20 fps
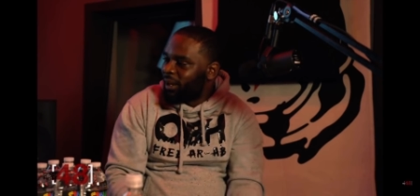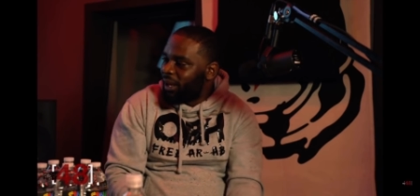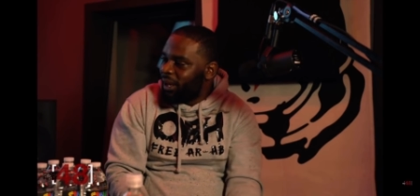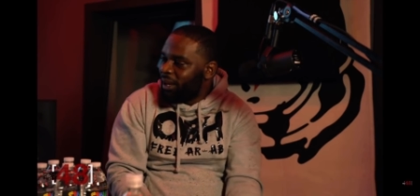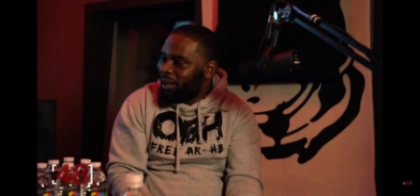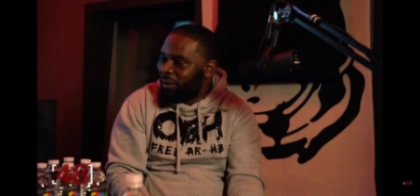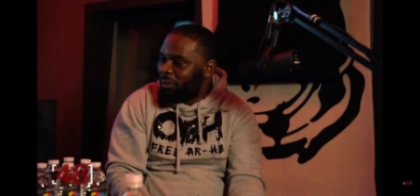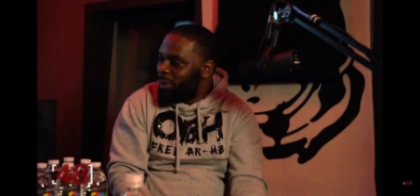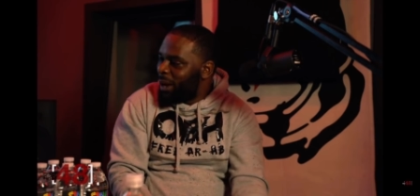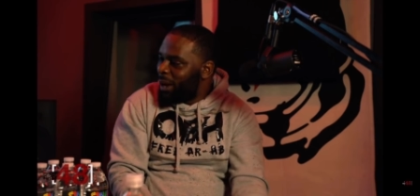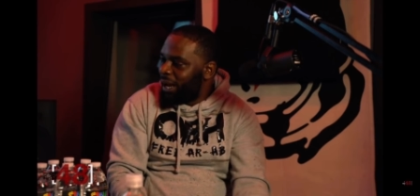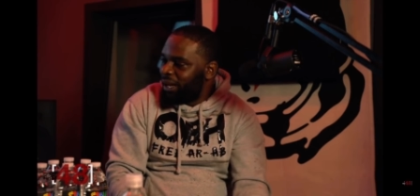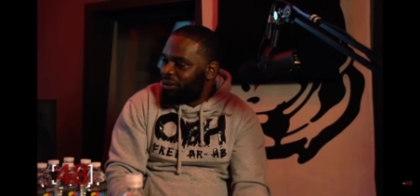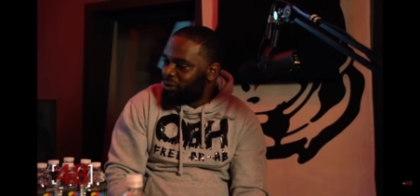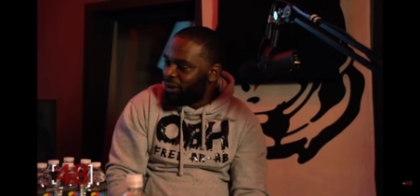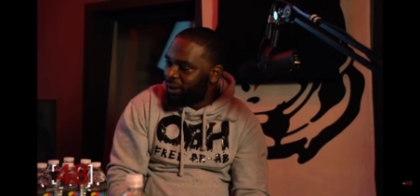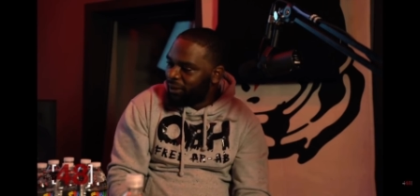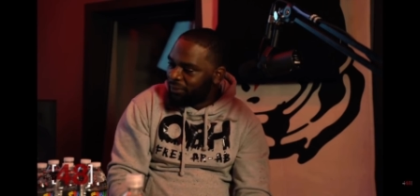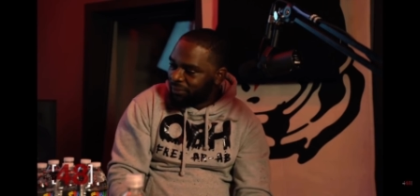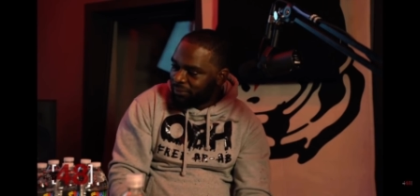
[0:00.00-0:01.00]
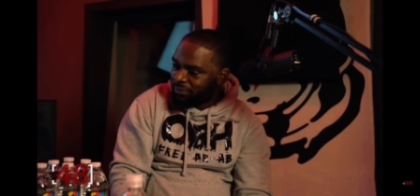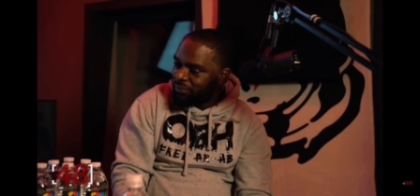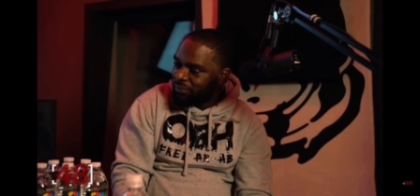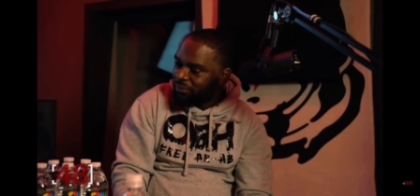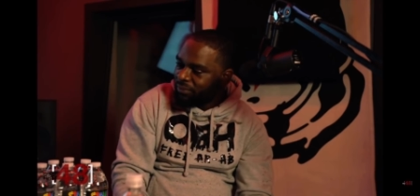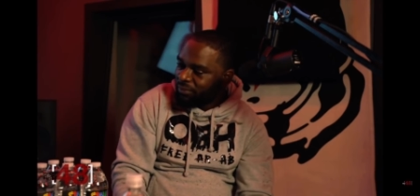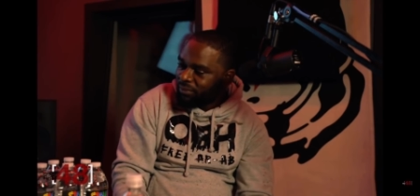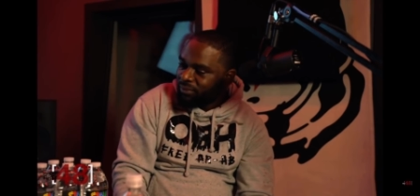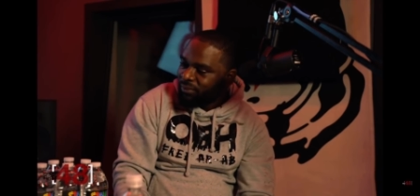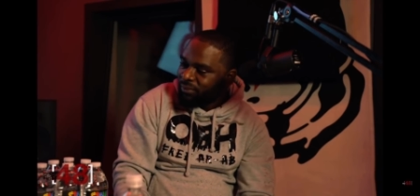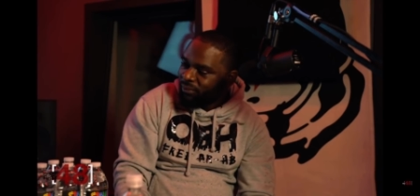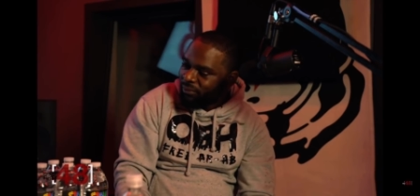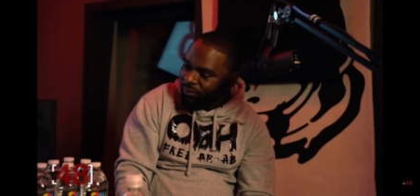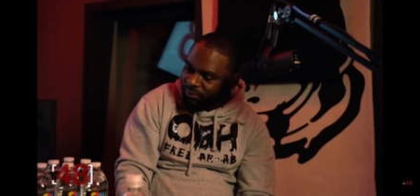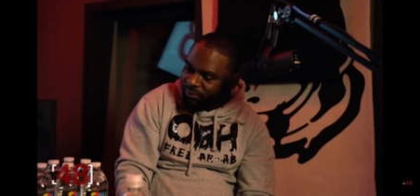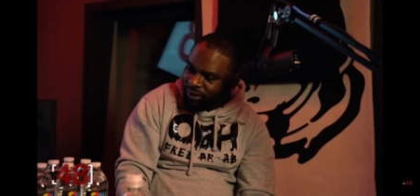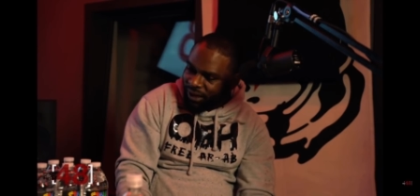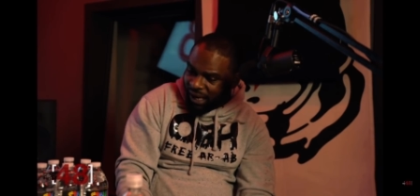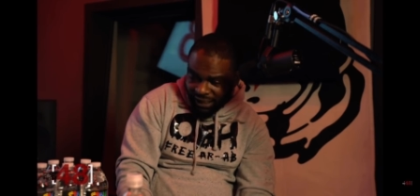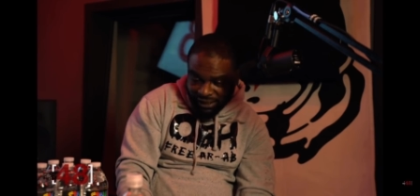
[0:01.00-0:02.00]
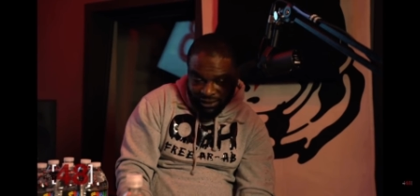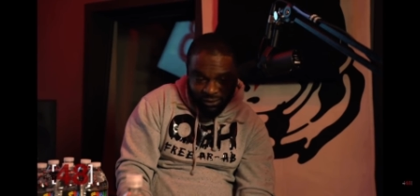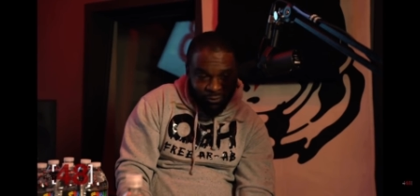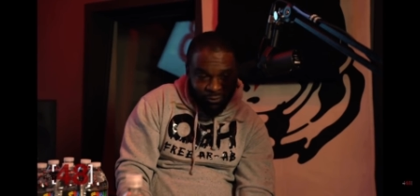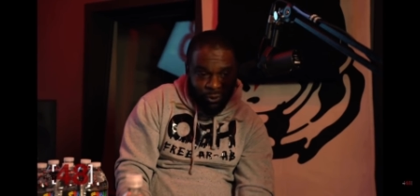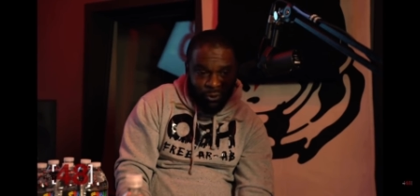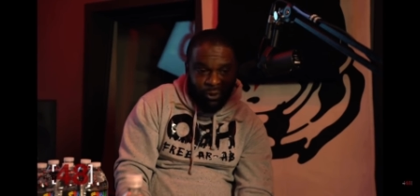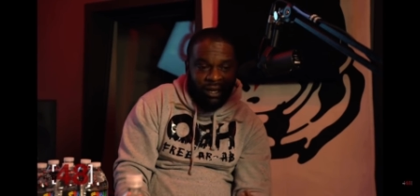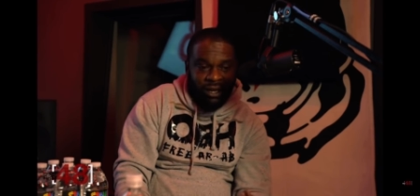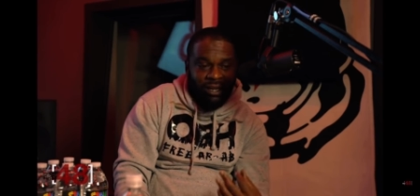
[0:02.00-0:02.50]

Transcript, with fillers: in the background. Yeah. That's the role